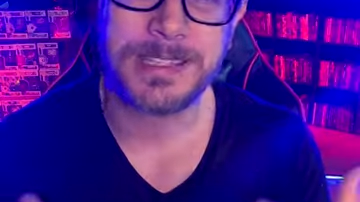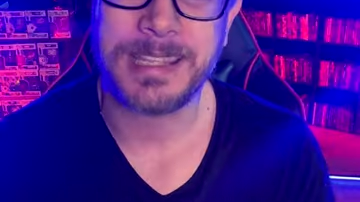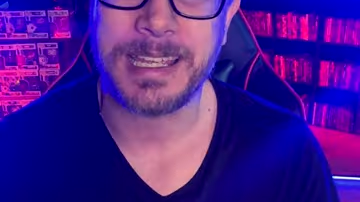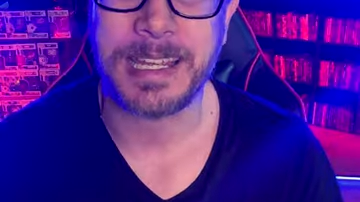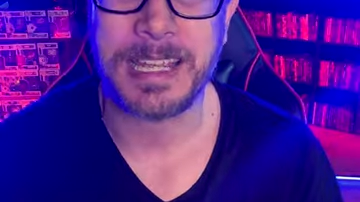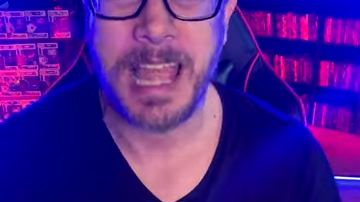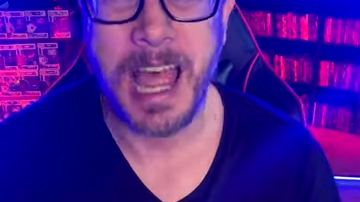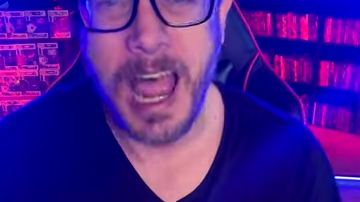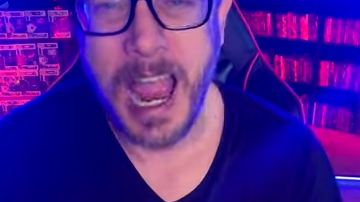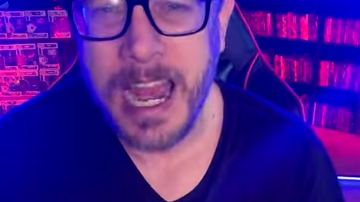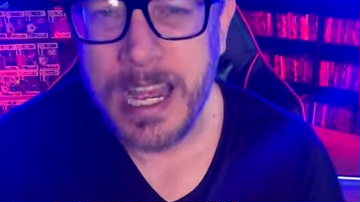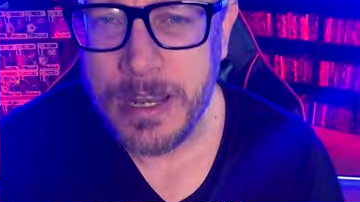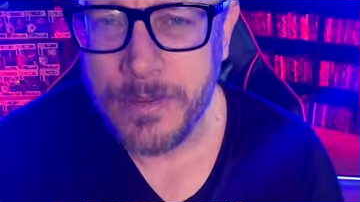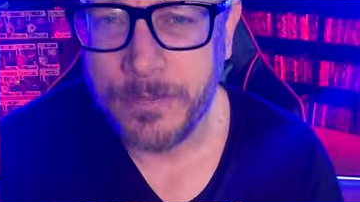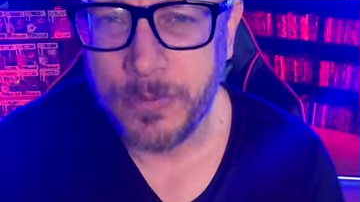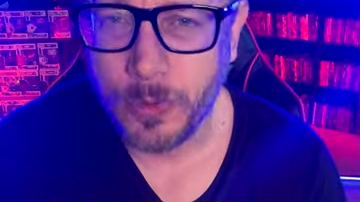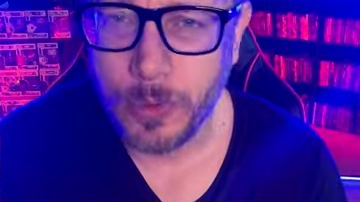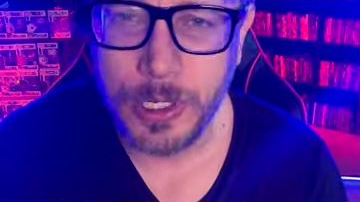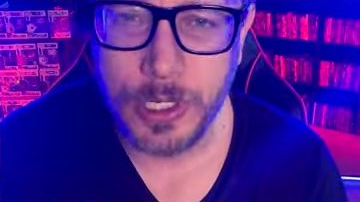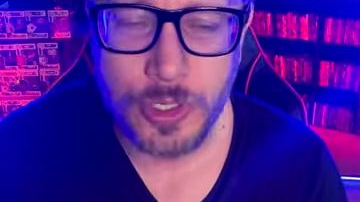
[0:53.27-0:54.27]
that kind
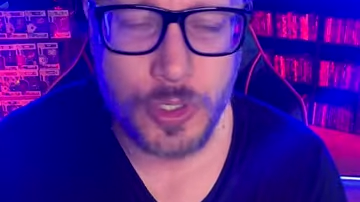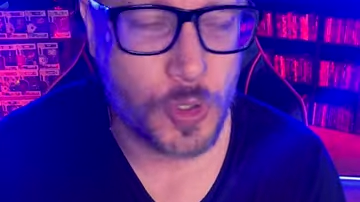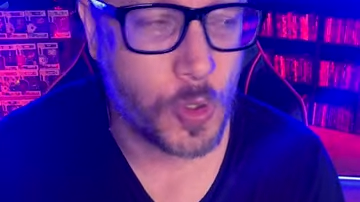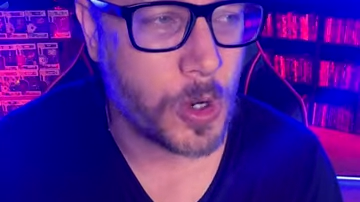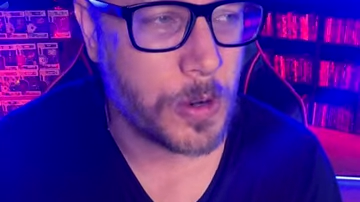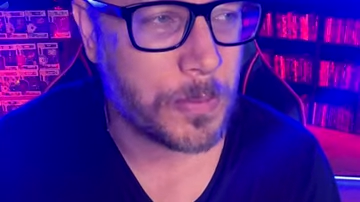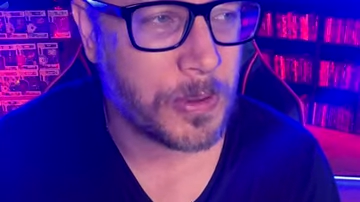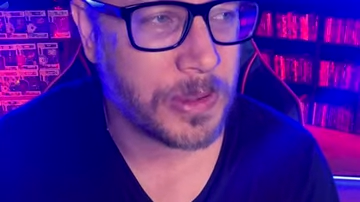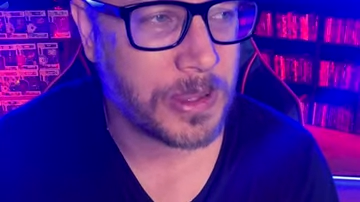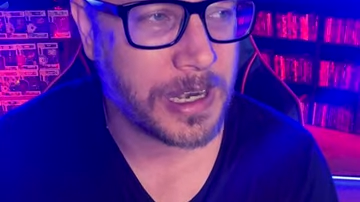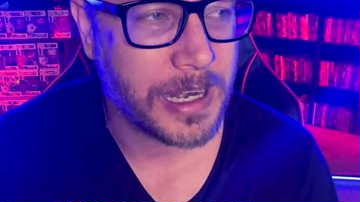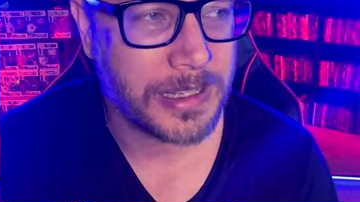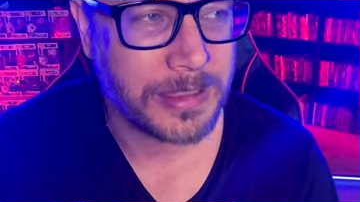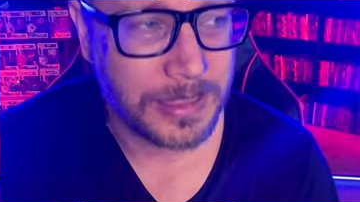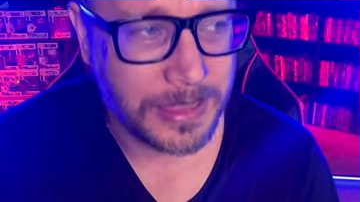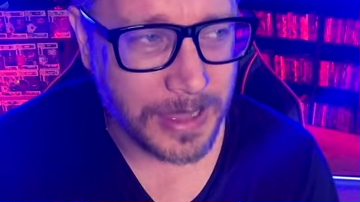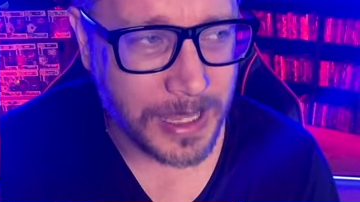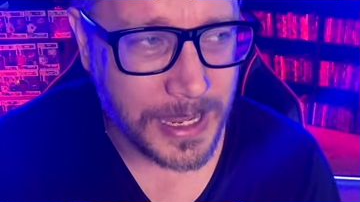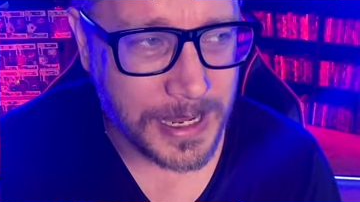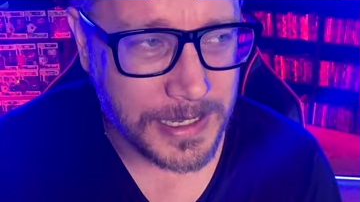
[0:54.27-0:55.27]
of were enjoyable that I
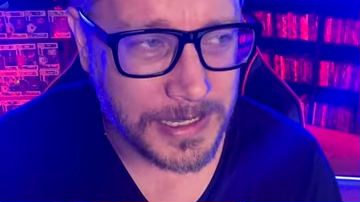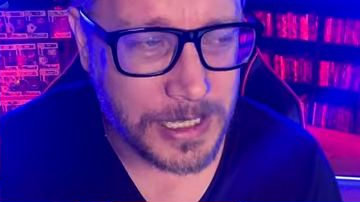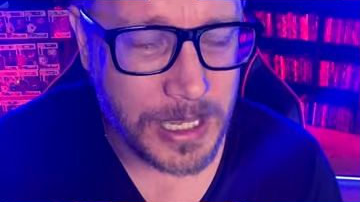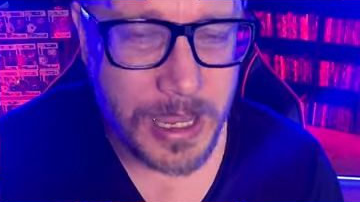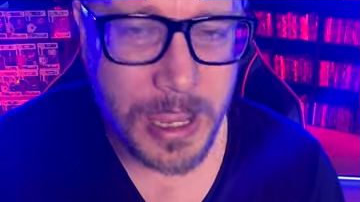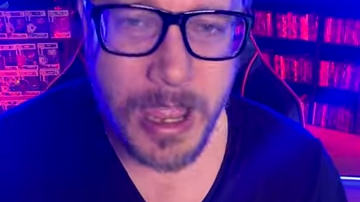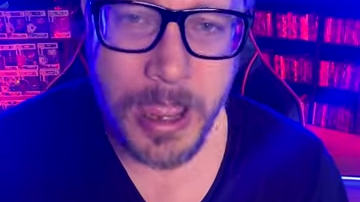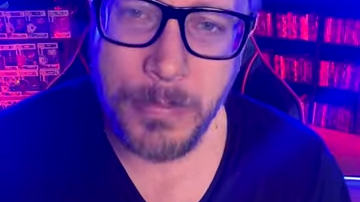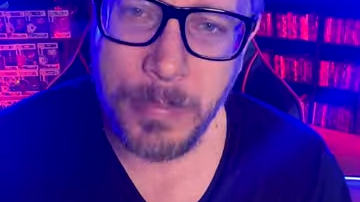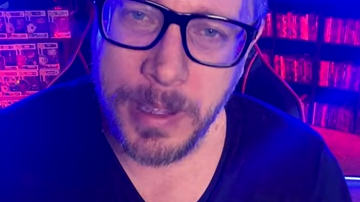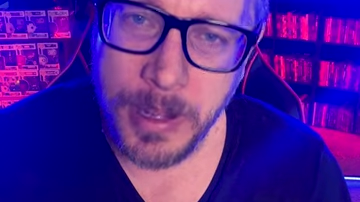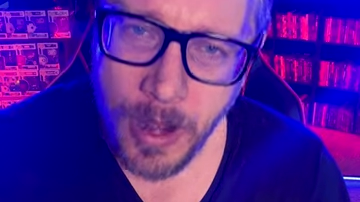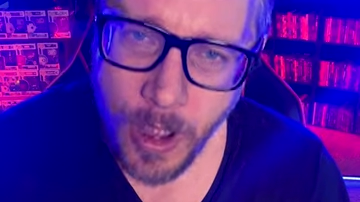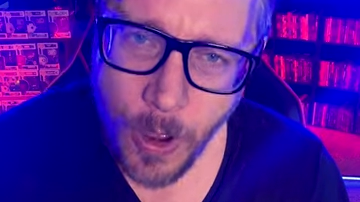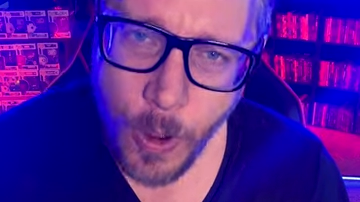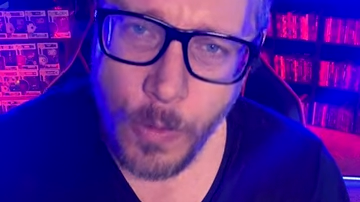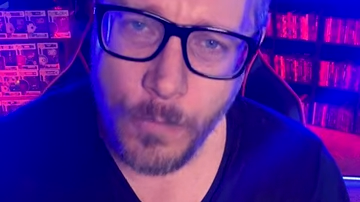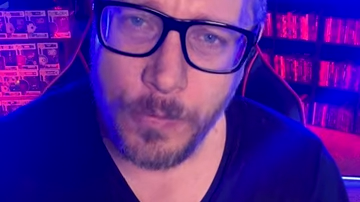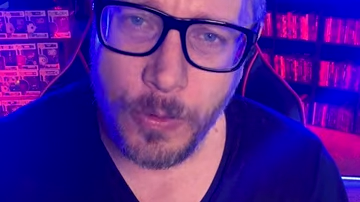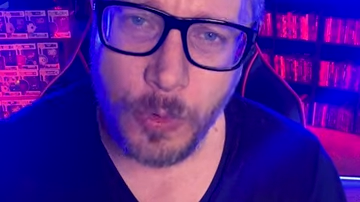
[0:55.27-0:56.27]
liked, but
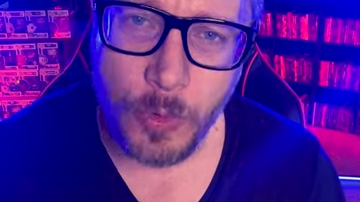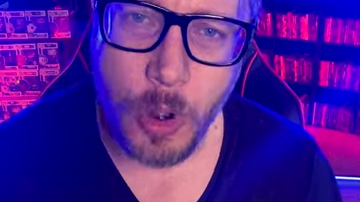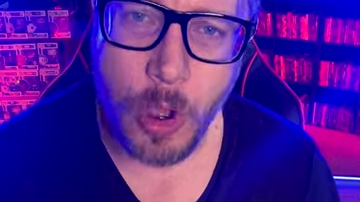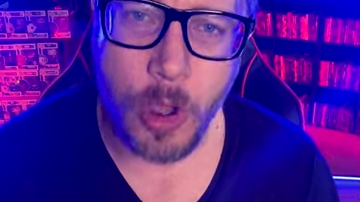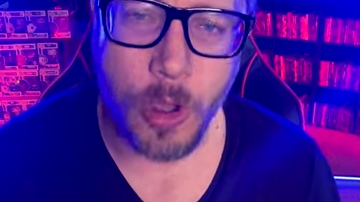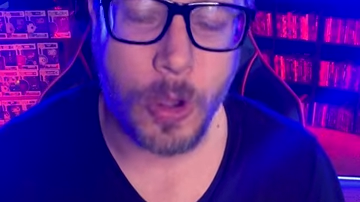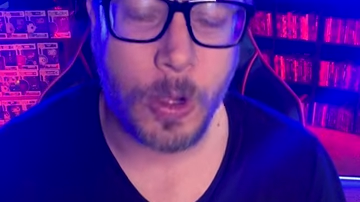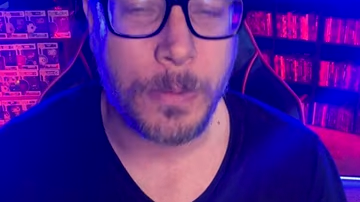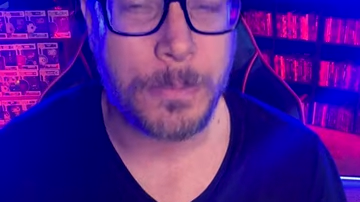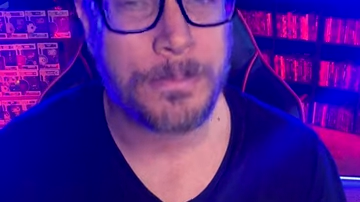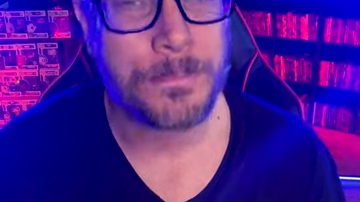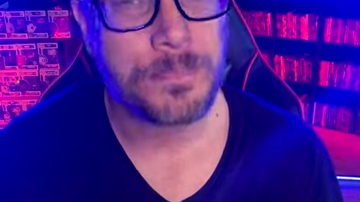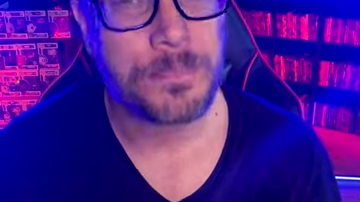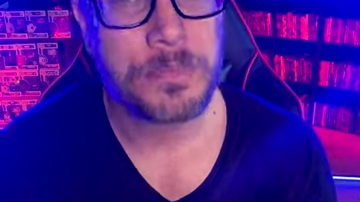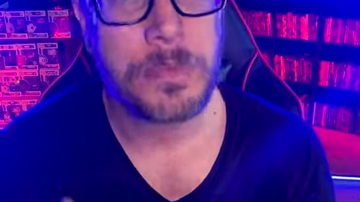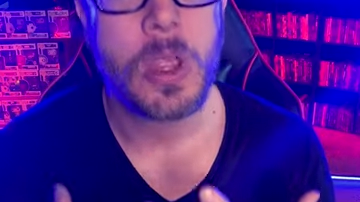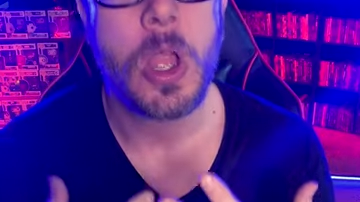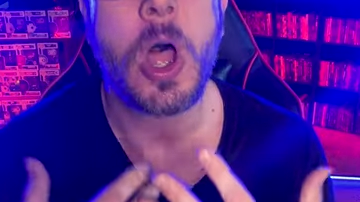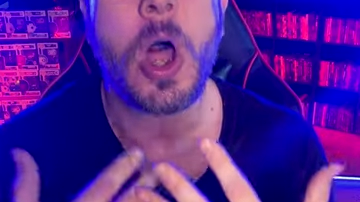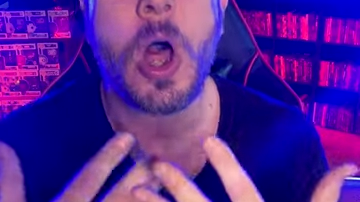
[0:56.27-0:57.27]
overall,
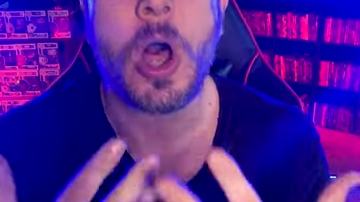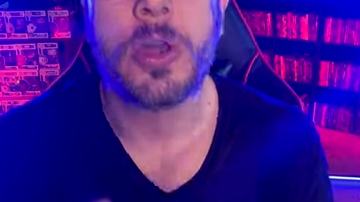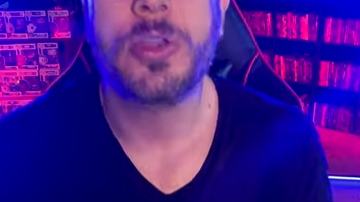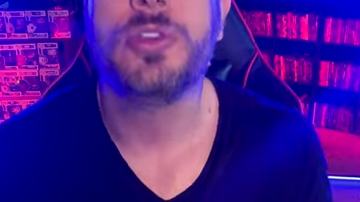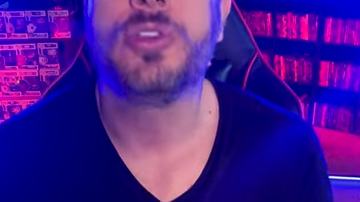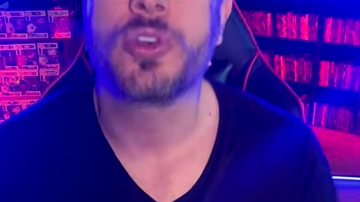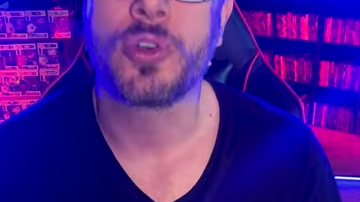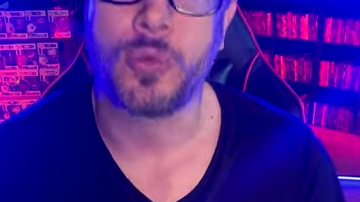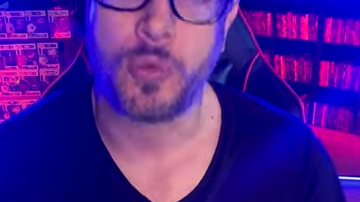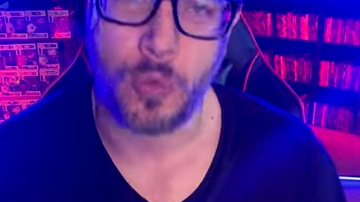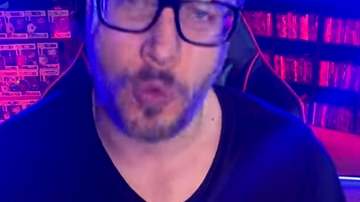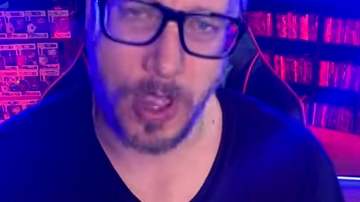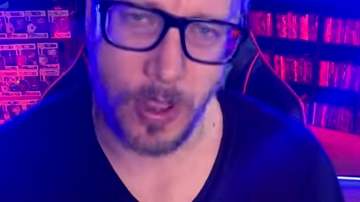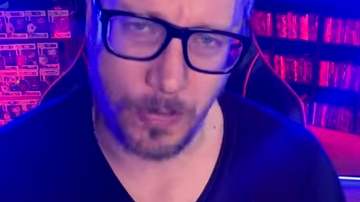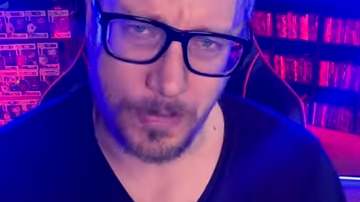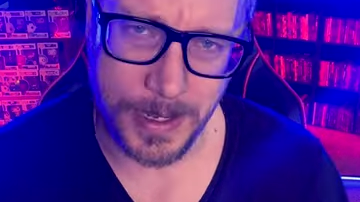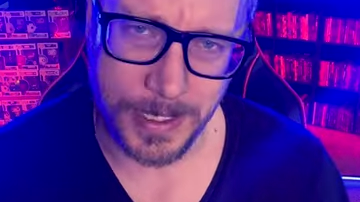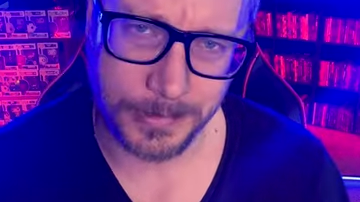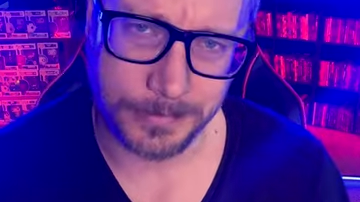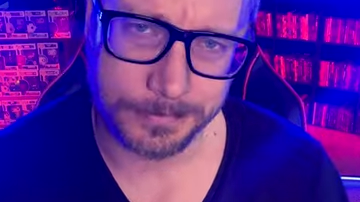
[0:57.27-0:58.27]

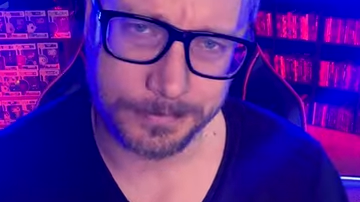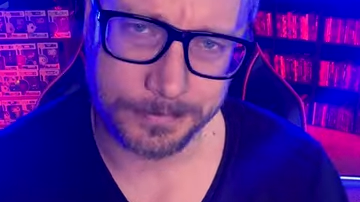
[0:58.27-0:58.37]
underwhelming.